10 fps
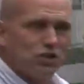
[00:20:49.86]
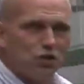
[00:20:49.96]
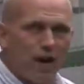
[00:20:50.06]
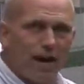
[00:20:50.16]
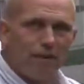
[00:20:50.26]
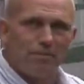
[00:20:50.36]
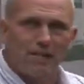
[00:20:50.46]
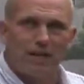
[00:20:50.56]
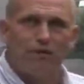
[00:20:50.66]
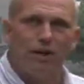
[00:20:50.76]
trams.
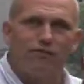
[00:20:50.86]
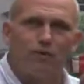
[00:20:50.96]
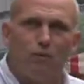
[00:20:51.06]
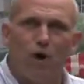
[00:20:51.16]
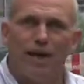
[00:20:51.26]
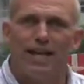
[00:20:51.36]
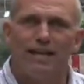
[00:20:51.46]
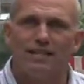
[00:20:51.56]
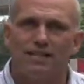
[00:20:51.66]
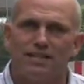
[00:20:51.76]
They run from one
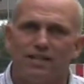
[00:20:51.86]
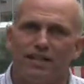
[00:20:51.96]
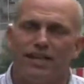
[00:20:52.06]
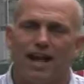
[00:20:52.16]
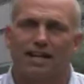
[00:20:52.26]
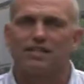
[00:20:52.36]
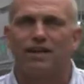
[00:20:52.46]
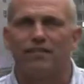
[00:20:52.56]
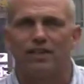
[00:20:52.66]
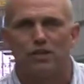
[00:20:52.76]
end to the next
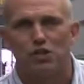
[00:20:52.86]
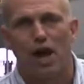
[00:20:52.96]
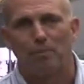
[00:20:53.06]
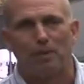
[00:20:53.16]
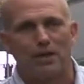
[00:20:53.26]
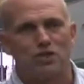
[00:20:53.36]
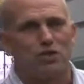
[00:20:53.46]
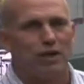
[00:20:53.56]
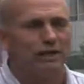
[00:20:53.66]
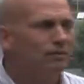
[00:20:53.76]
of the shopping
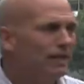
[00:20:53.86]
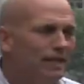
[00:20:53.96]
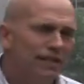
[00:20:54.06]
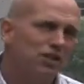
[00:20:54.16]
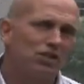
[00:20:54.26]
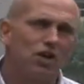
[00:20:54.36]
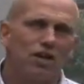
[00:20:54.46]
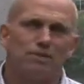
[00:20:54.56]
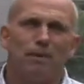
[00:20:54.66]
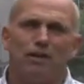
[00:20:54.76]
street. This
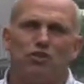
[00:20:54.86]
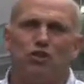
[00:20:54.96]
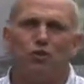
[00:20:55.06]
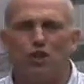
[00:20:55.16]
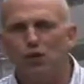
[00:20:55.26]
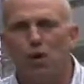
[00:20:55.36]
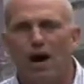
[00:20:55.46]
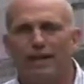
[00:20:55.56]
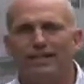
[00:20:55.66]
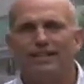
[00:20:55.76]
costs about 2
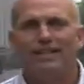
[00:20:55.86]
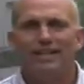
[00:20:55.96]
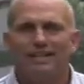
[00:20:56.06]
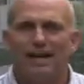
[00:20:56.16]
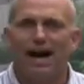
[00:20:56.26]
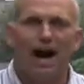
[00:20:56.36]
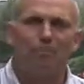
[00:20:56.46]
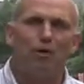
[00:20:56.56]
yuan to hop